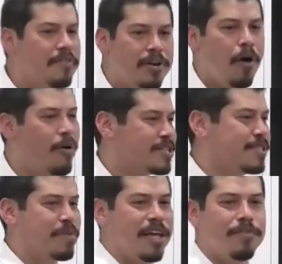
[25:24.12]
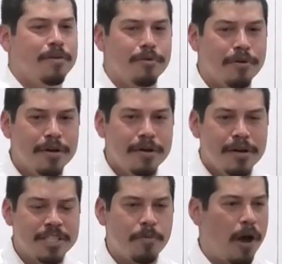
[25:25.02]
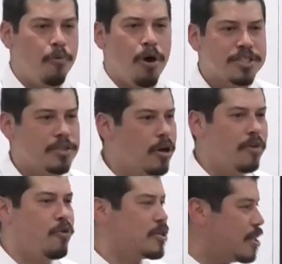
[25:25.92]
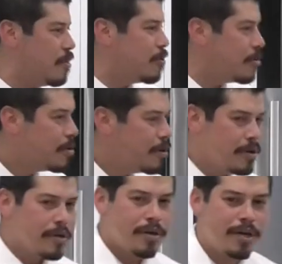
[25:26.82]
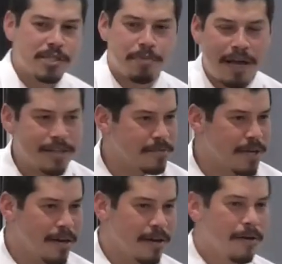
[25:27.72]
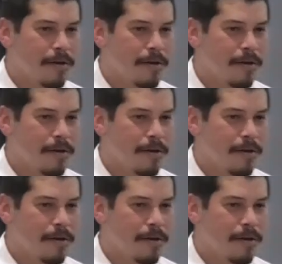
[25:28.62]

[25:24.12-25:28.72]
even know what to believe anymore. Is it by works or not of works anymore? explain it to me?